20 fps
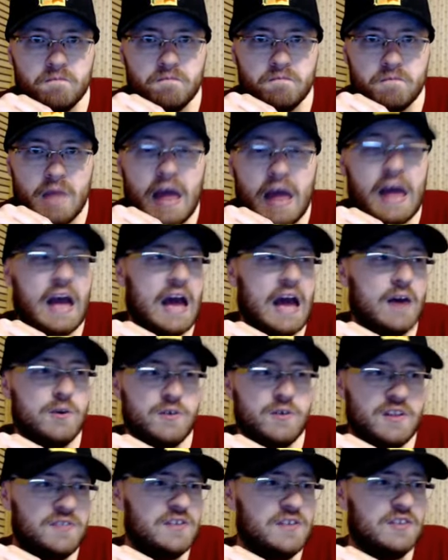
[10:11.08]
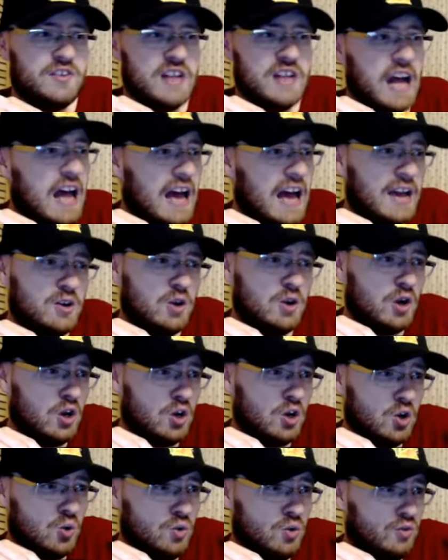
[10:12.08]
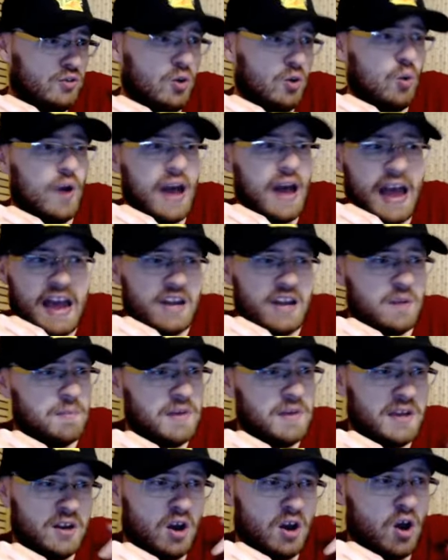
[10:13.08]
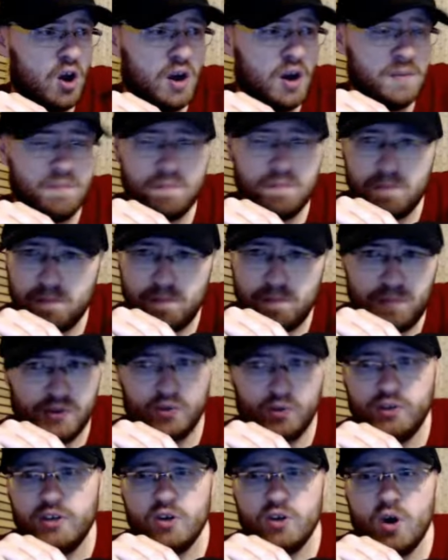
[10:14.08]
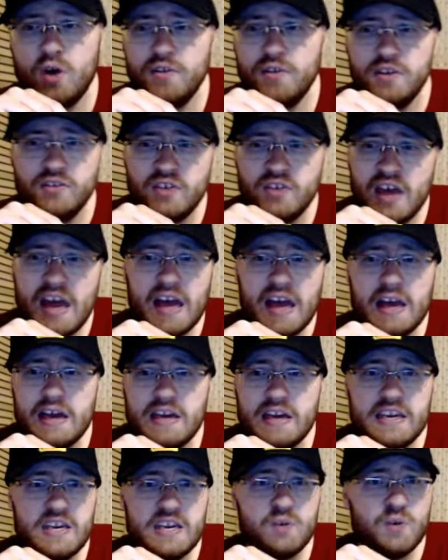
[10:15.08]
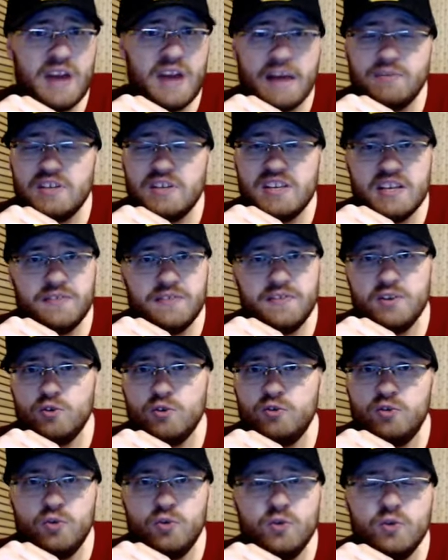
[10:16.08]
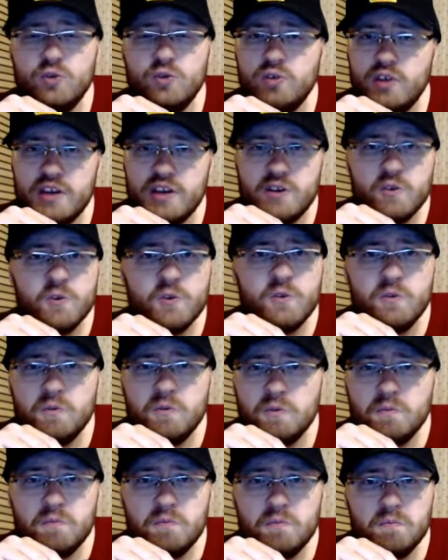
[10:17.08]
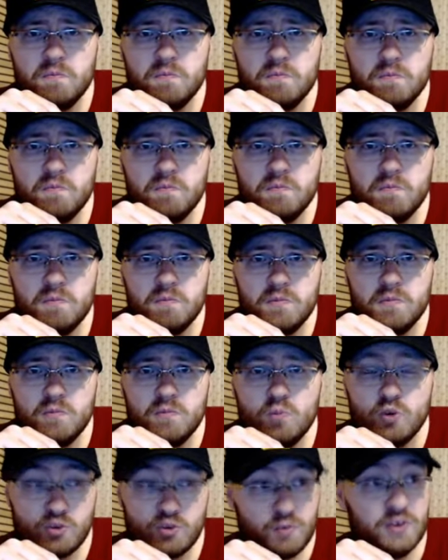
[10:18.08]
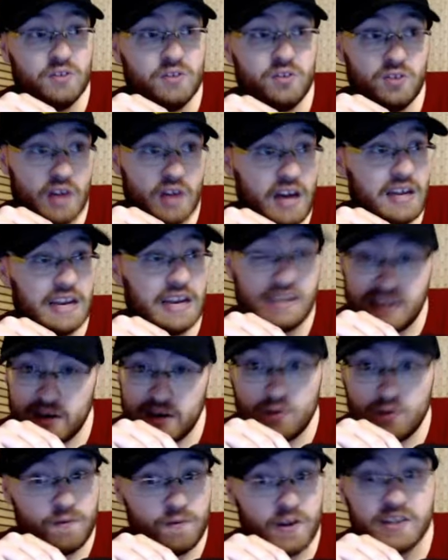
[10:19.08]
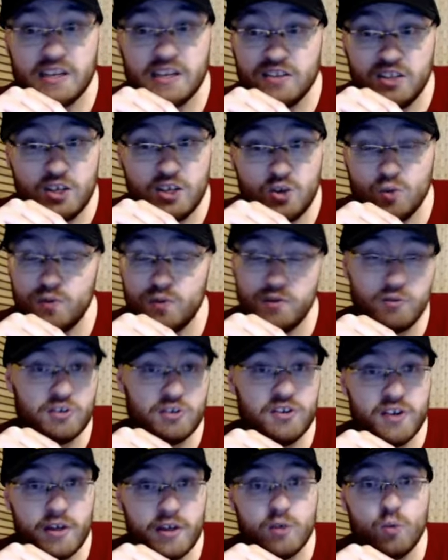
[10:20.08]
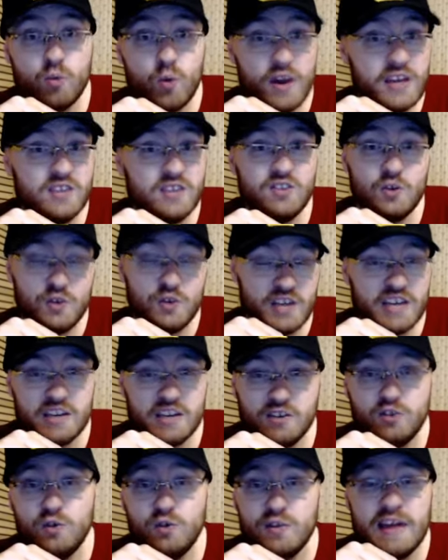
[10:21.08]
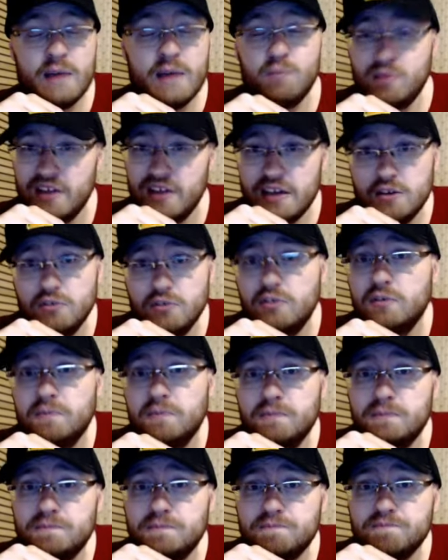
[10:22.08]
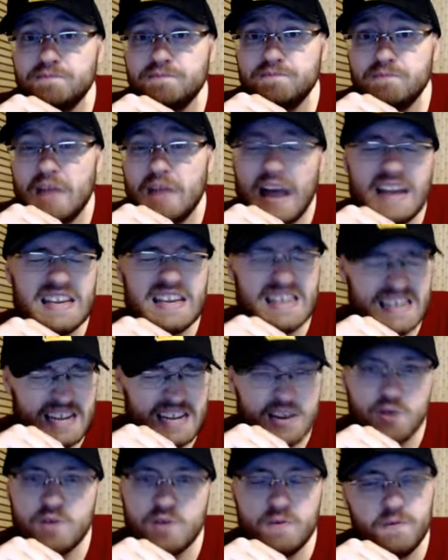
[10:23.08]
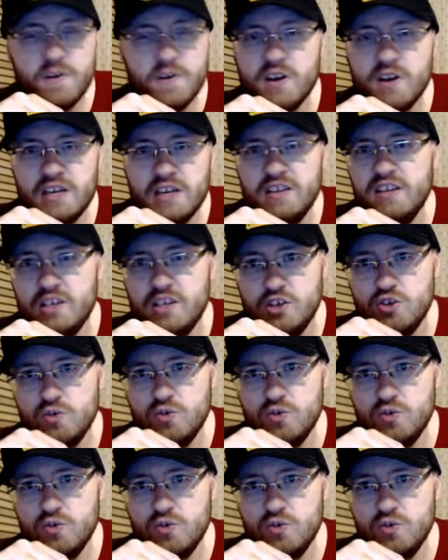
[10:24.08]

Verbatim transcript: How do you think this guy who is so adamant on building all this, he would have to get there sooner or later. Which means, I dare and fucking to you, there's another way to get into that place. I dare and fucking to you.